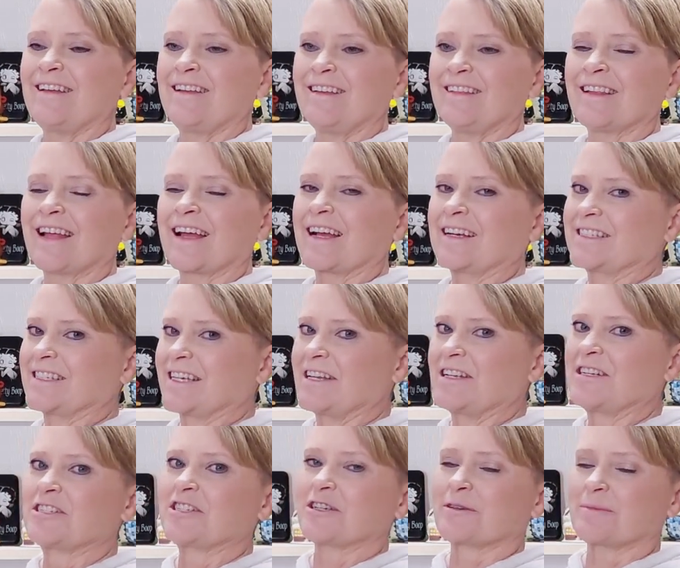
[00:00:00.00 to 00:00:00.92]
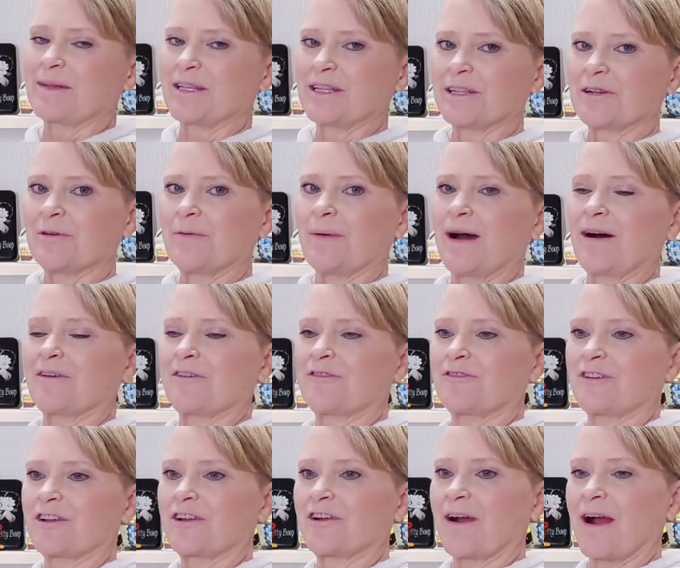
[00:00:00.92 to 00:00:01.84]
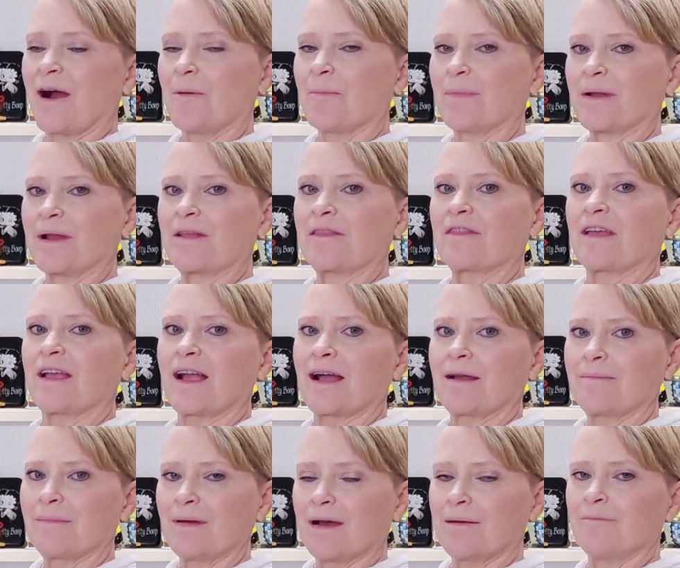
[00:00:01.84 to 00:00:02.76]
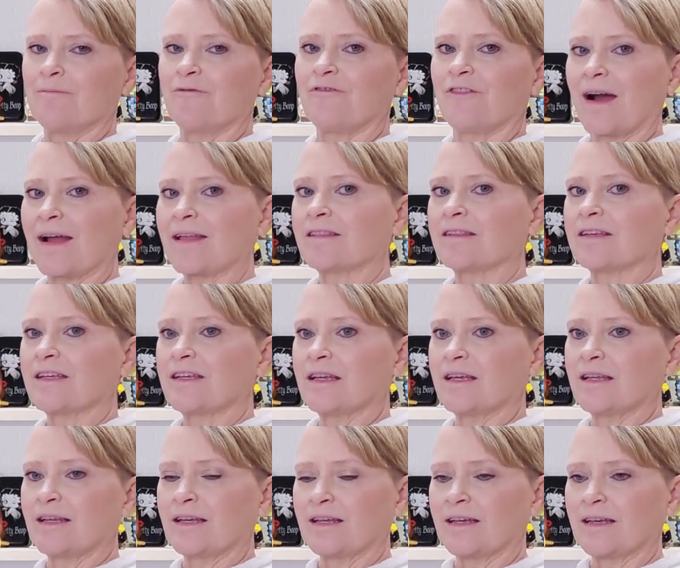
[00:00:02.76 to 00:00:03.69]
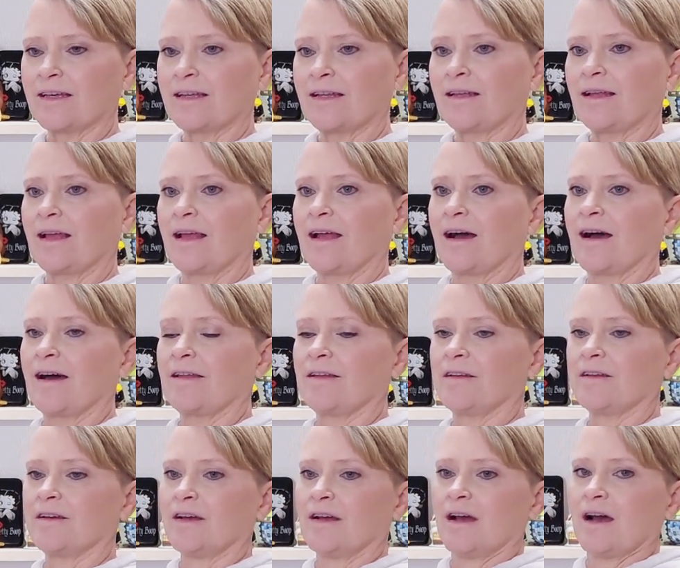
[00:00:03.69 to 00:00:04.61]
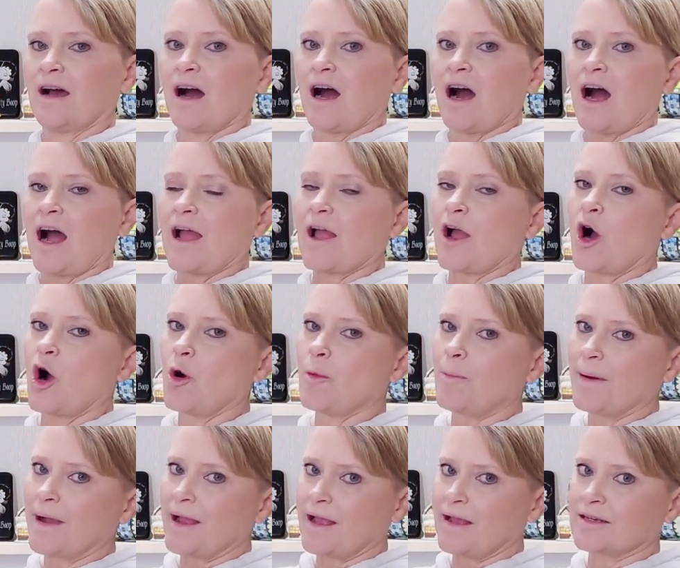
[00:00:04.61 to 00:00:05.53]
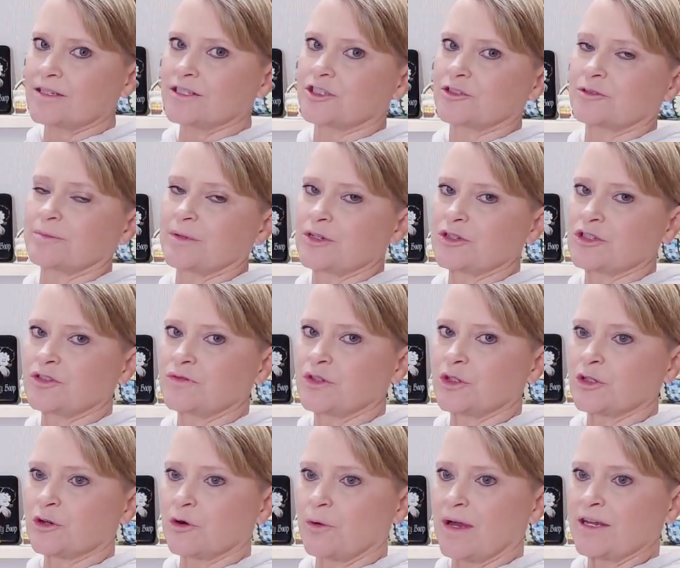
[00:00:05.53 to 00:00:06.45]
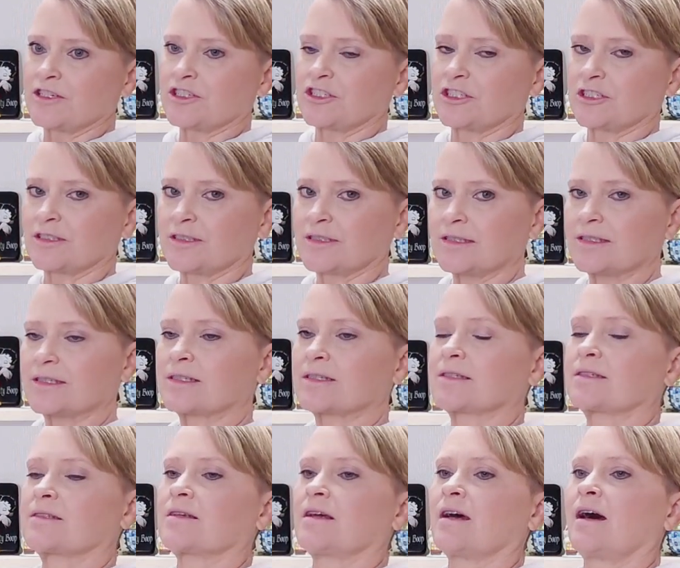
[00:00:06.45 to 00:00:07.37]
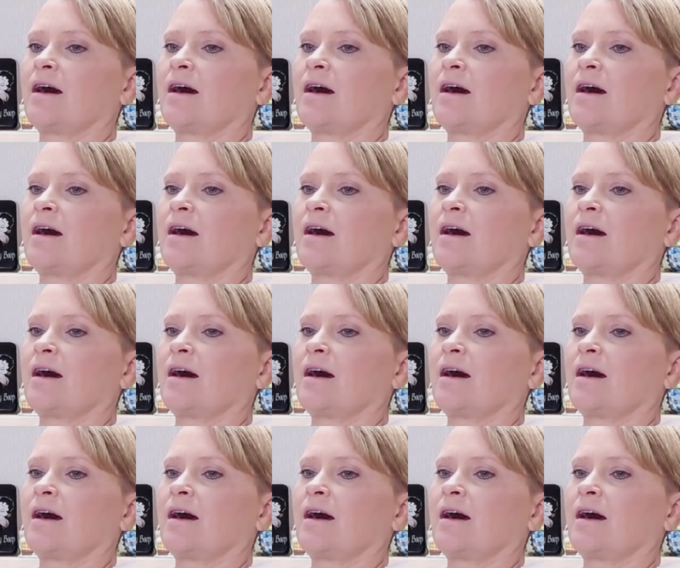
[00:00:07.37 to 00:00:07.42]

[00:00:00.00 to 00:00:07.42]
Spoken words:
Like I said, it took me a little while to figure out, but I think I'm finally getting it. And I hope I answered most of your questions